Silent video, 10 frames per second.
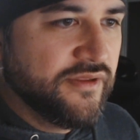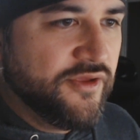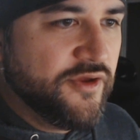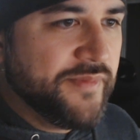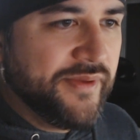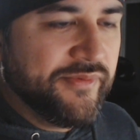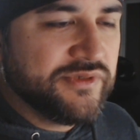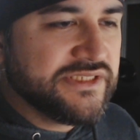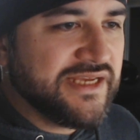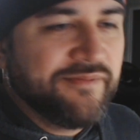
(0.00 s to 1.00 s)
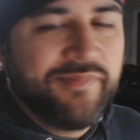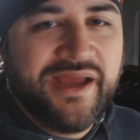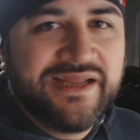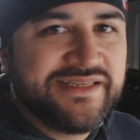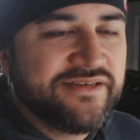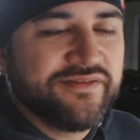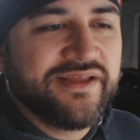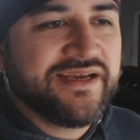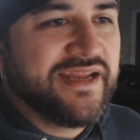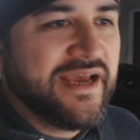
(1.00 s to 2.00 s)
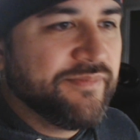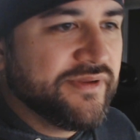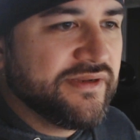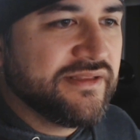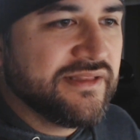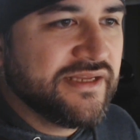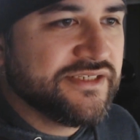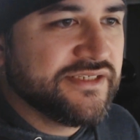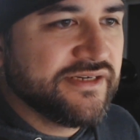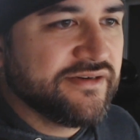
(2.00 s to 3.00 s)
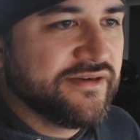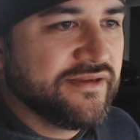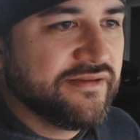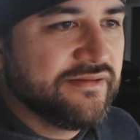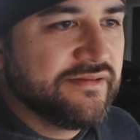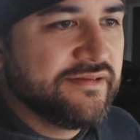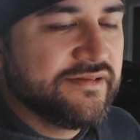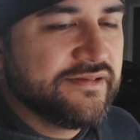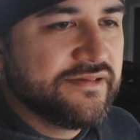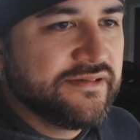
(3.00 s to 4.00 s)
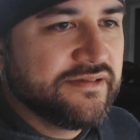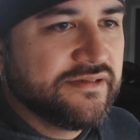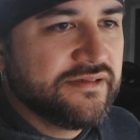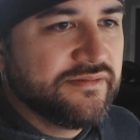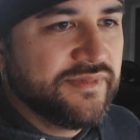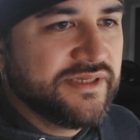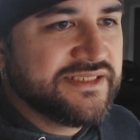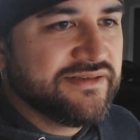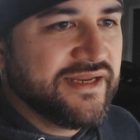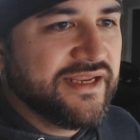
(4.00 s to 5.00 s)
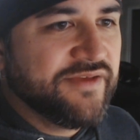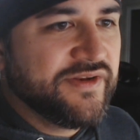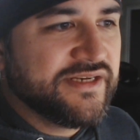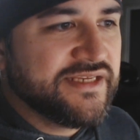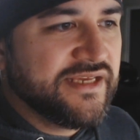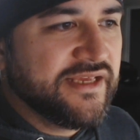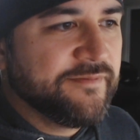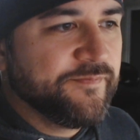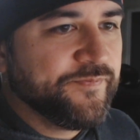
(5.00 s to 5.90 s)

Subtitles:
Maybe we just got a bad deal. That can happen in Legendary. But I still got to give it a D.